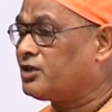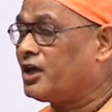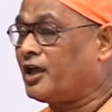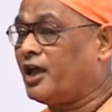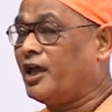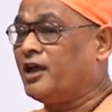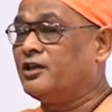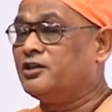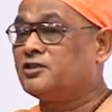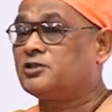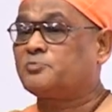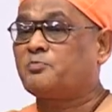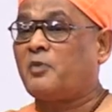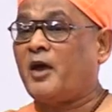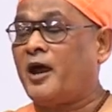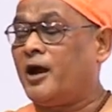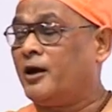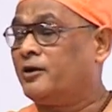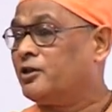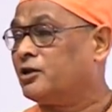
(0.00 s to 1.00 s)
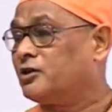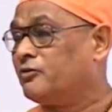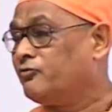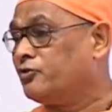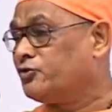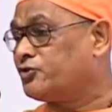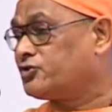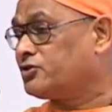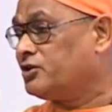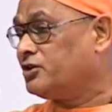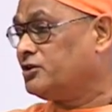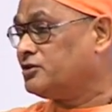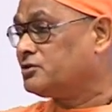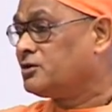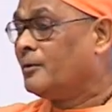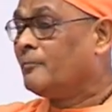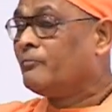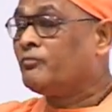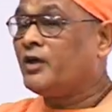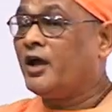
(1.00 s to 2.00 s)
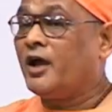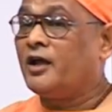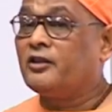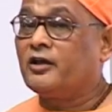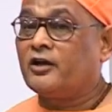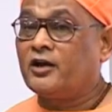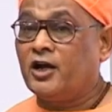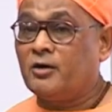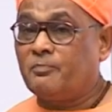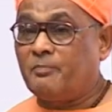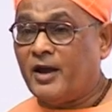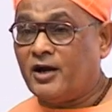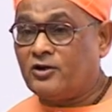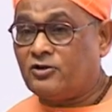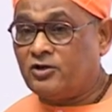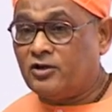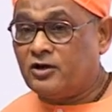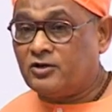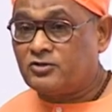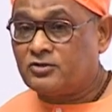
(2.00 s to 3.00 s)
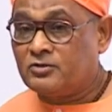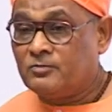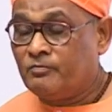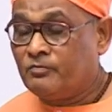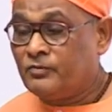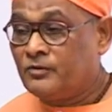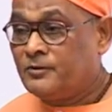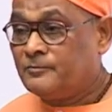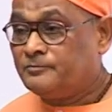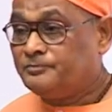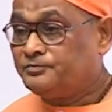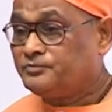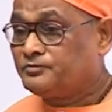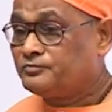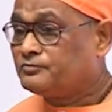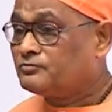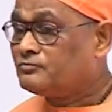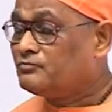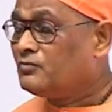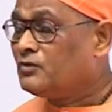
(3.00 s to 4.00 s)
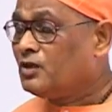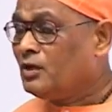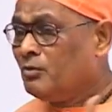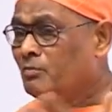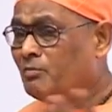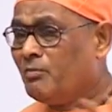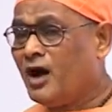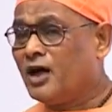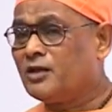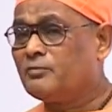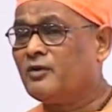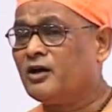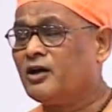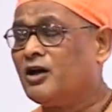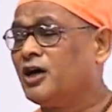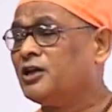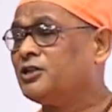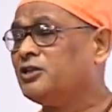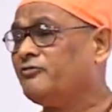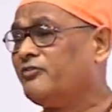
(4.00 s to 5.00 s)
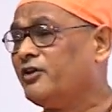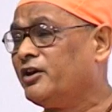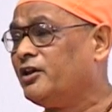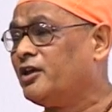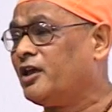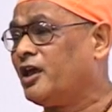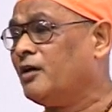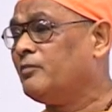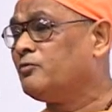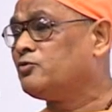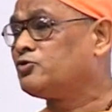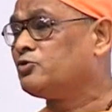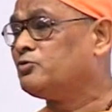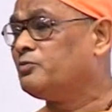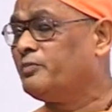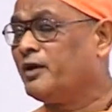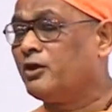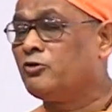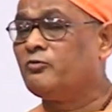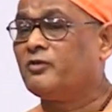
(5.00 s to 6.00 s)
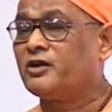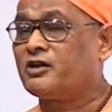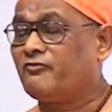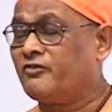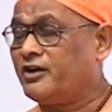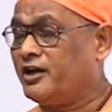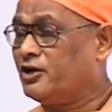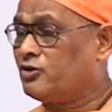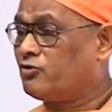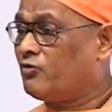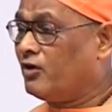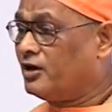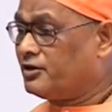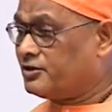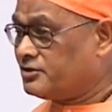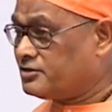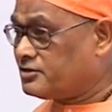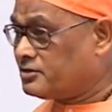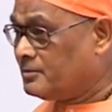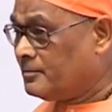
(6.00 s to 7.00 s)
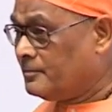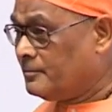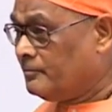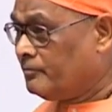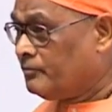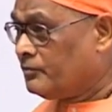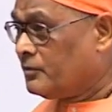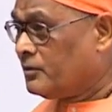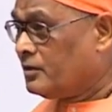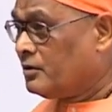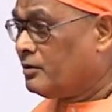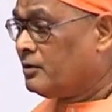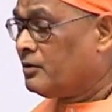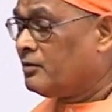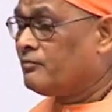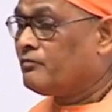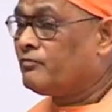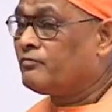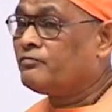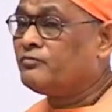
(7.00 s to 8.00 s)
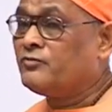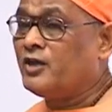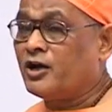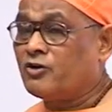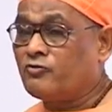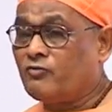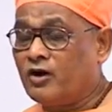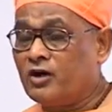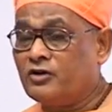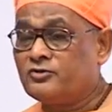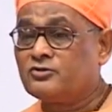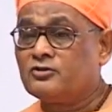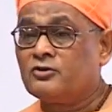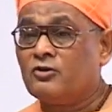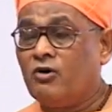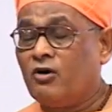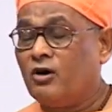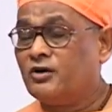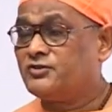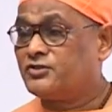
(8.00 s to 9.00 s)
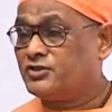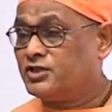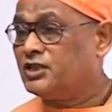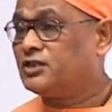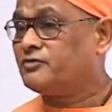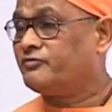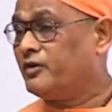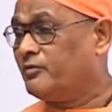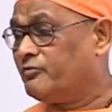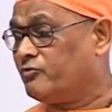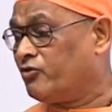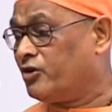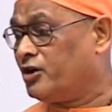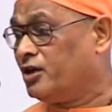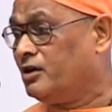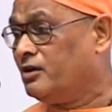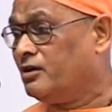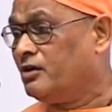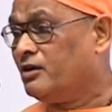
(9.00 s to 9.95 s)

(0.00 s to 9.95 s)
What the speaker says: again inspired the revolutionaries and the great patriots. Mahatma Gandhi, when he came to Belumat, our headquarters, that was on 6th February